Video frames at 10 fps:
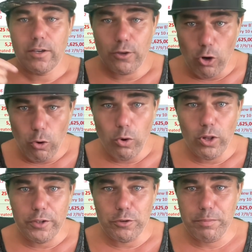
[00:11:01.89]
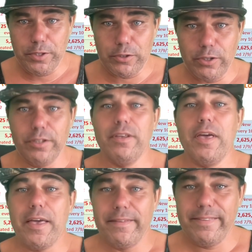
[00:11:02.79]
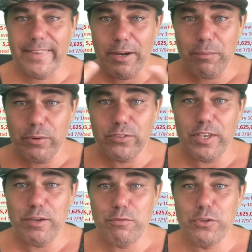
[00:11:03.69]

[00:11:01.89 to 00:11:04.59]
go all into Bitcoin. That will save